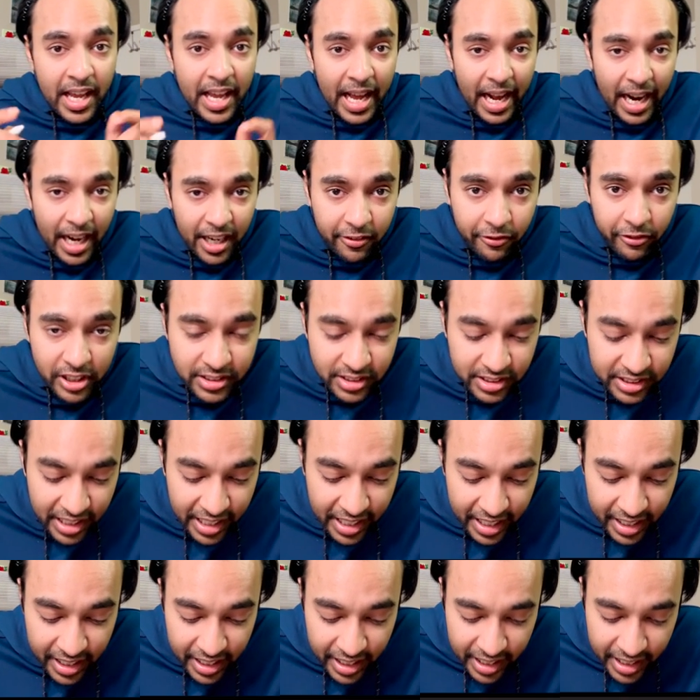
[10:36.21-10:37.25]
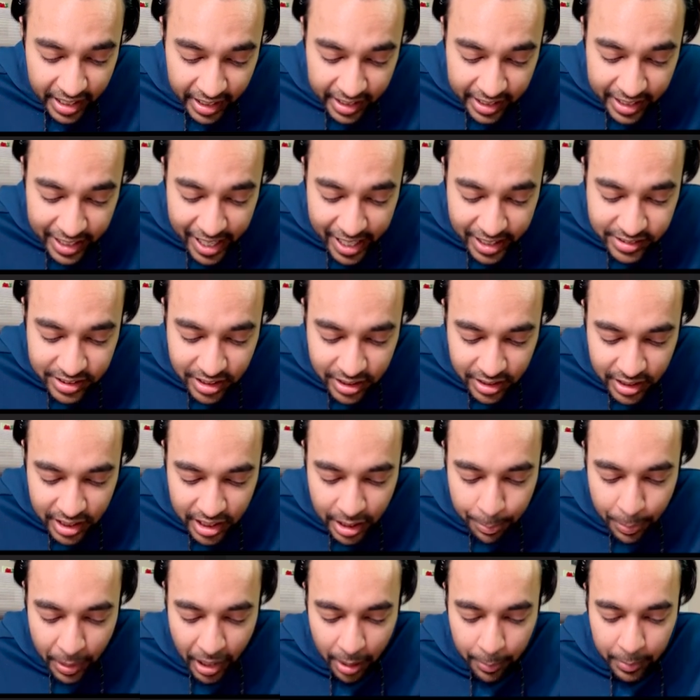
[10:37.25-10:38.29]
And once again, it takes in
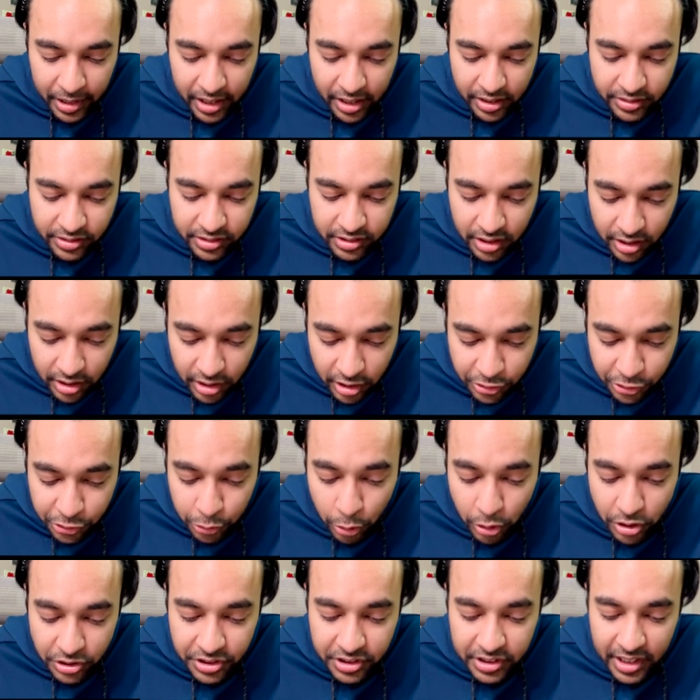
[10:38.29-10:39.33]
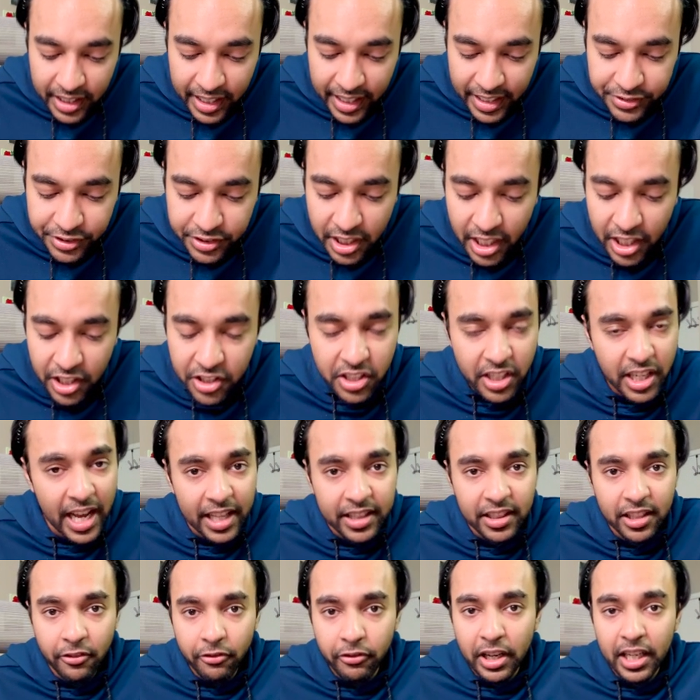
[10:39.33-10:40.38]
3 parameters, the source, destination,
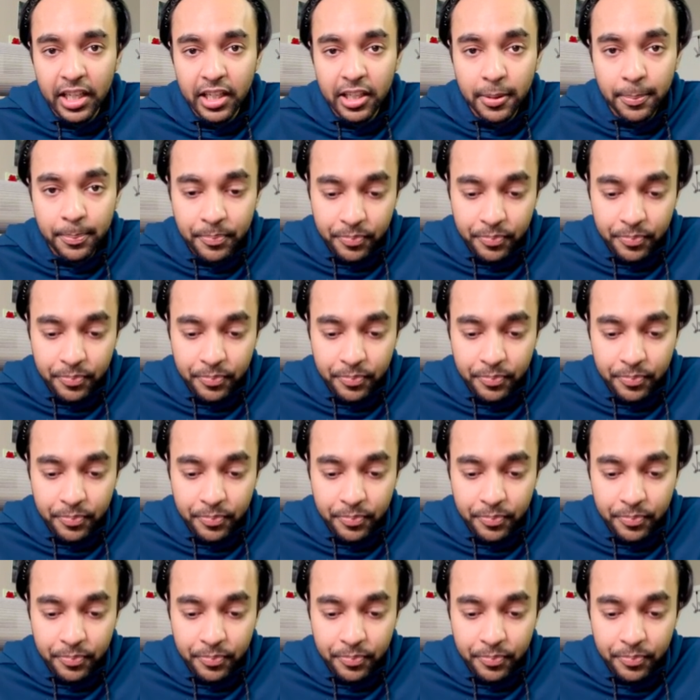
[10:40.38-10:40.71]
and the weight.